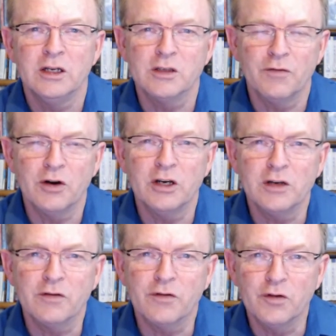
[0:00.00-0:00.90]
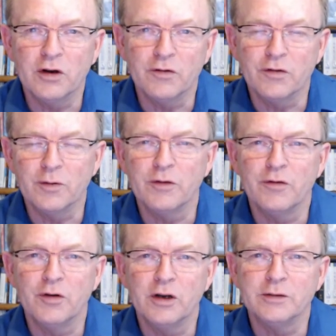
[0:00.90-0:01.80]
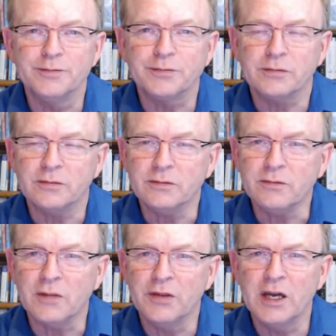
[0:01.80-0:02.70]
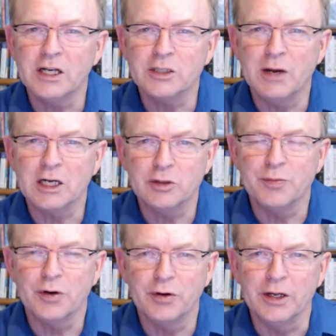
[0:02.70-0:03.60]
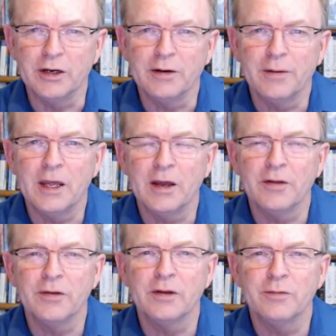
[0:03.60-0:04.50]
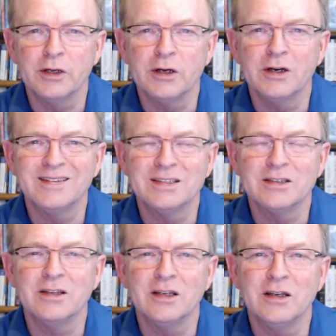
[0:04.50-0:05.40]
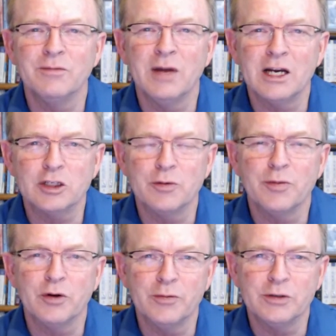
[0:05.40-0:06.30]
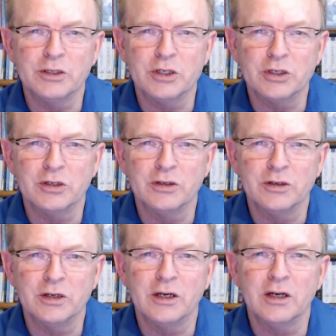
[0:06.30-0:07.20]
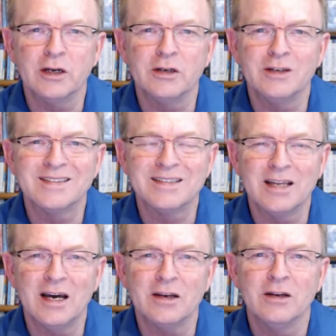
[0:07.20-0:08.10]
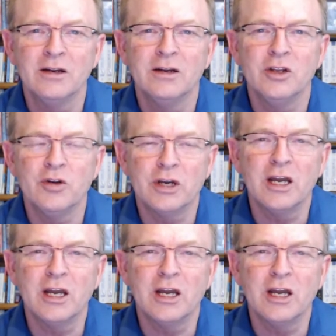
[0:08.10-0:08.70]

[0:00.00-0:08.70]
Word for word: is a very different foot from a foot that is maximally pronated. And because the maximally pronated position uh, does not, you